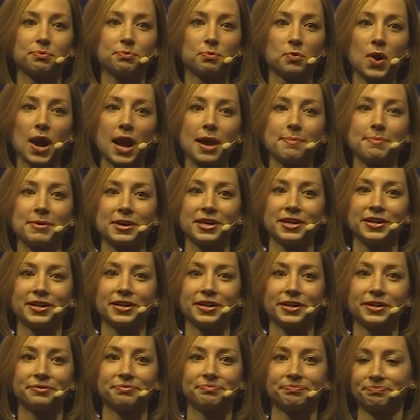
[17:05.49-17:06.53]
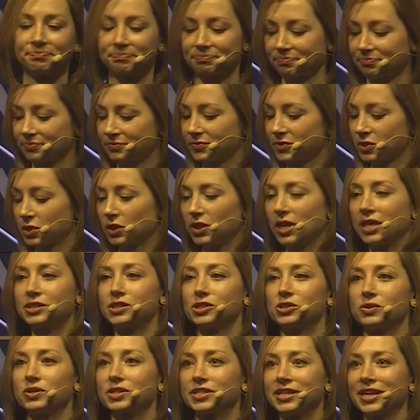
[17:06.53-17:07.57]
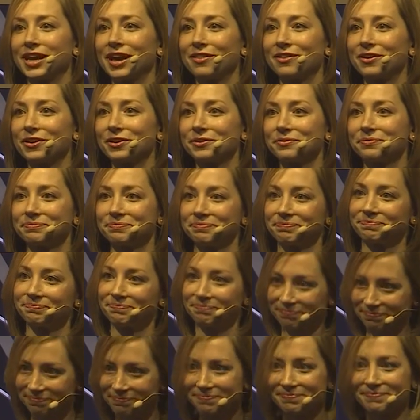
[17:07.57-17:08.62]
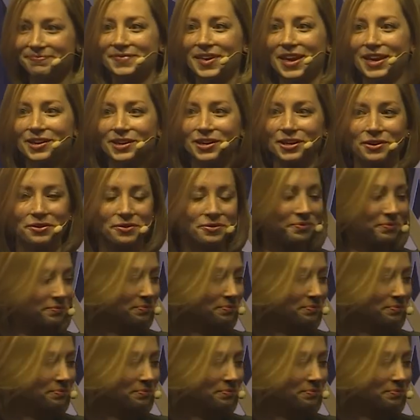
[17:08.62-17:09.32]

why be here? So let's do it together. Thank you.